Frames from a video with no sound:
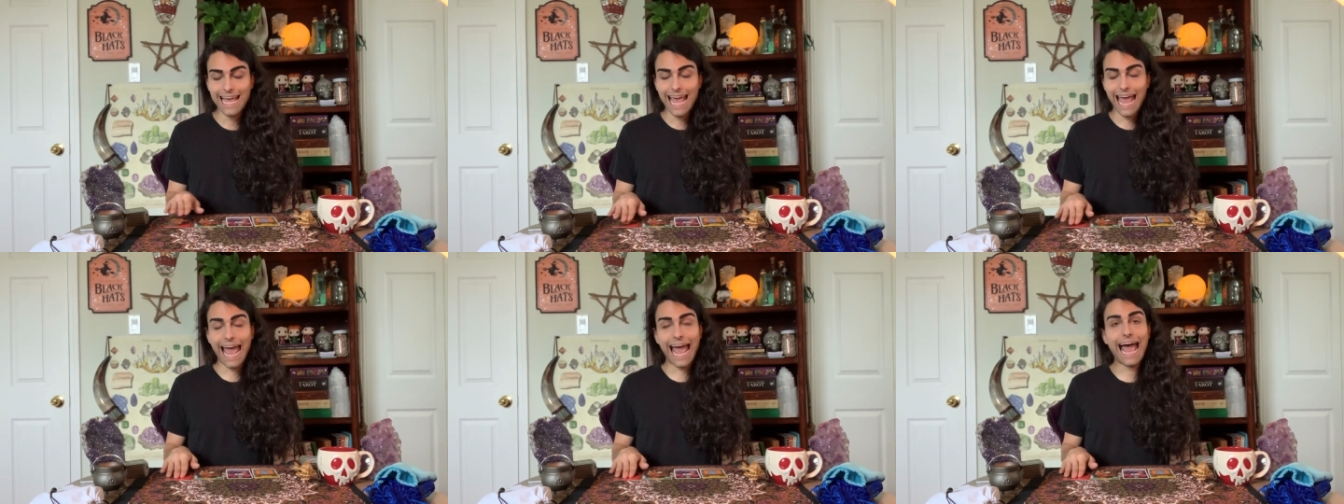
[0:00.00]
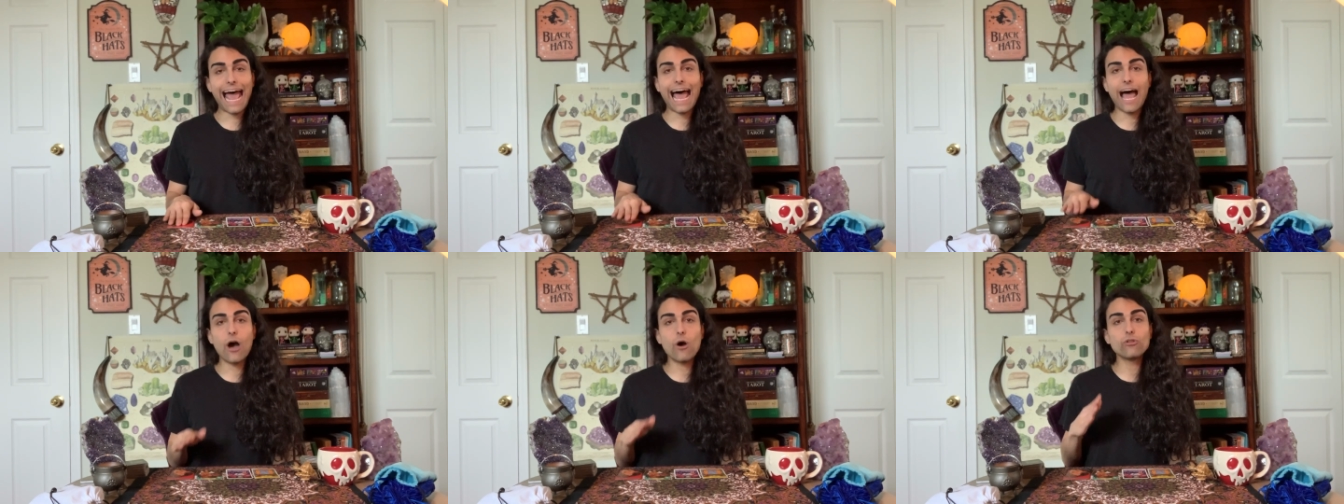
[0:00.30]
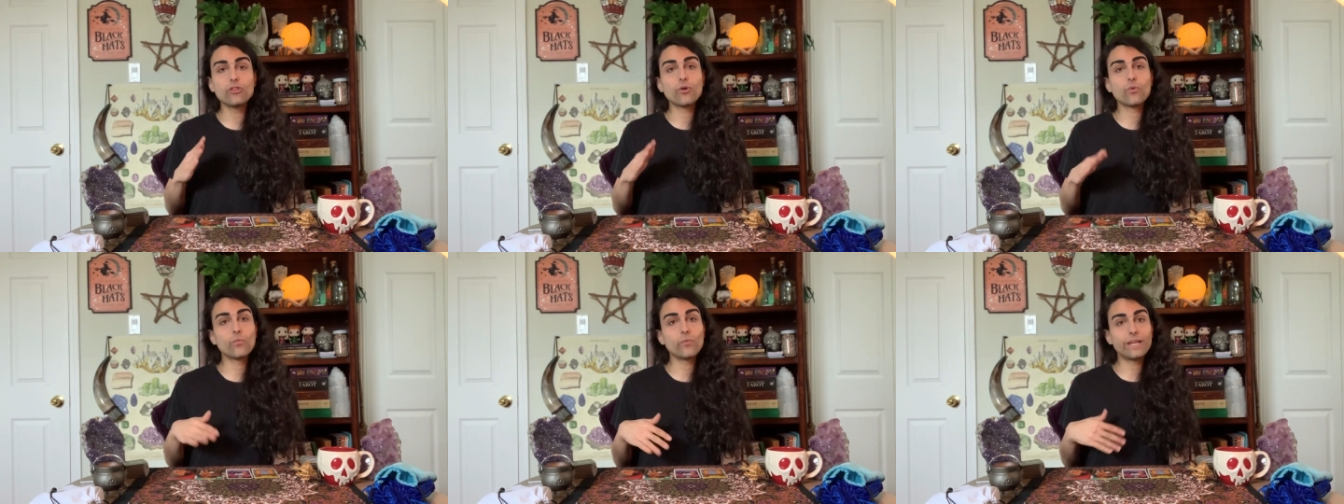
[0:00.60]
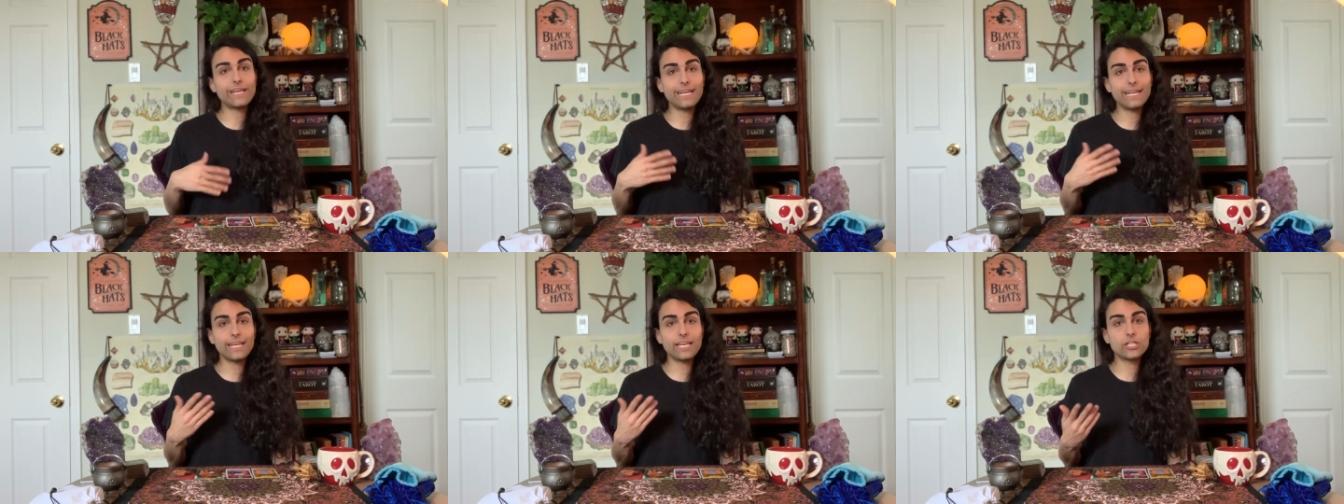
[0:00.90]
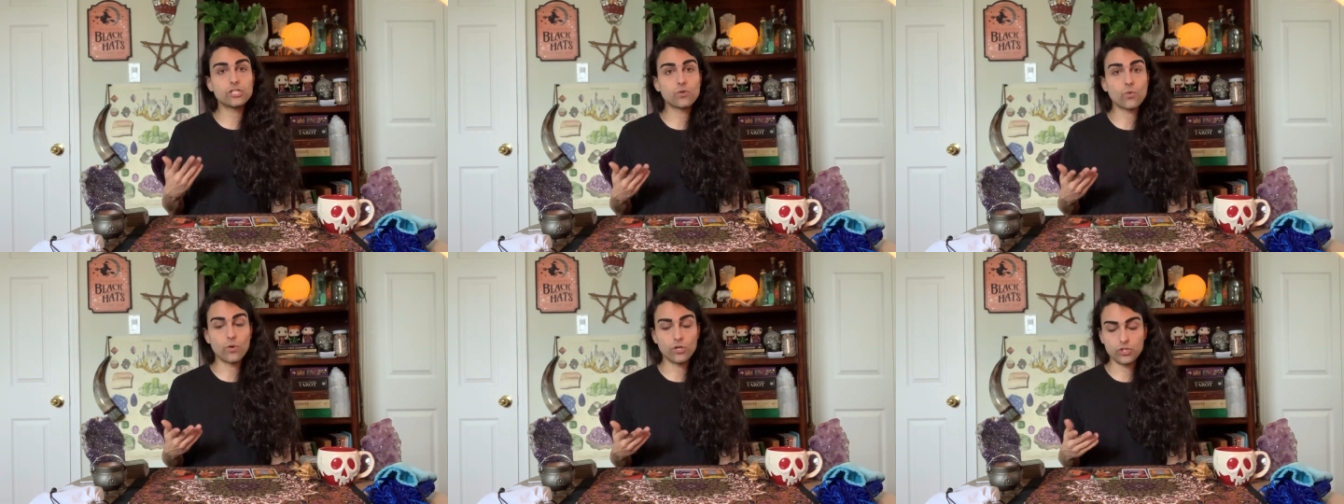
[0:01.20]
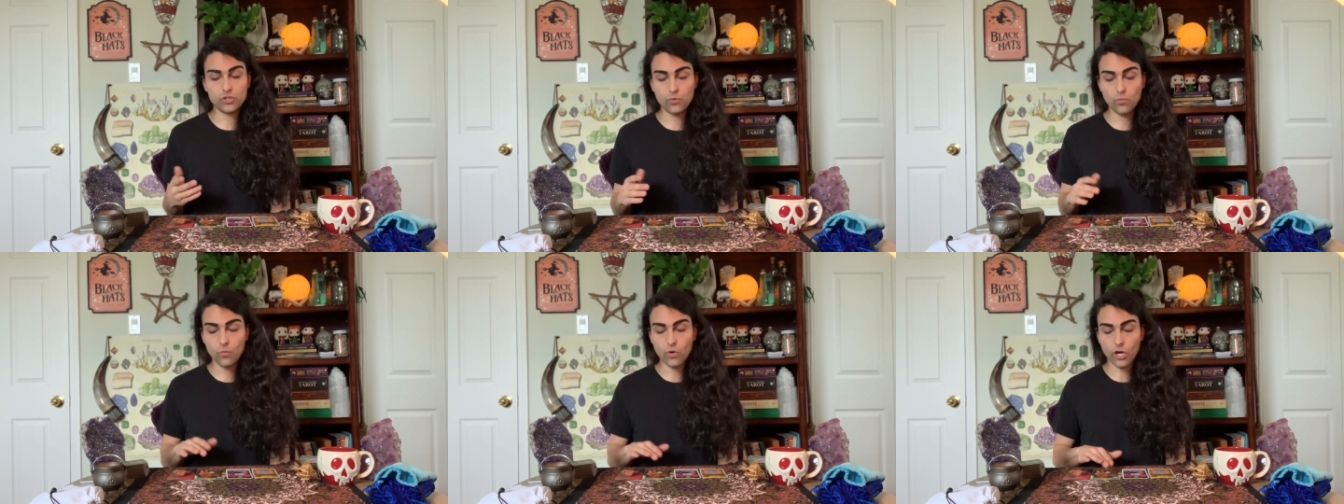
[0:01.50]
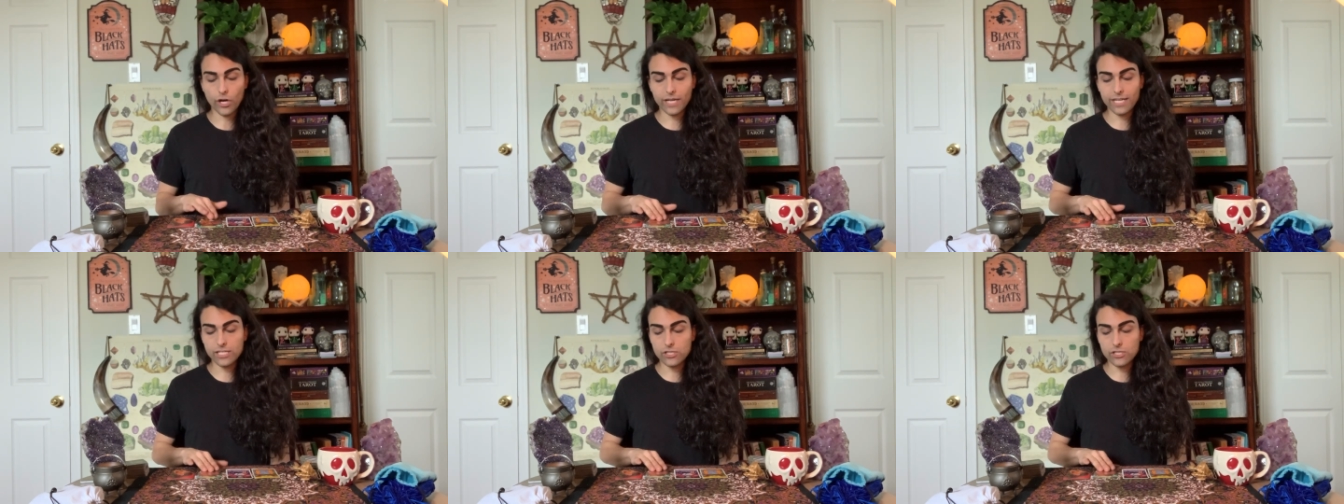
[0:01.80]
how the reading is going to work.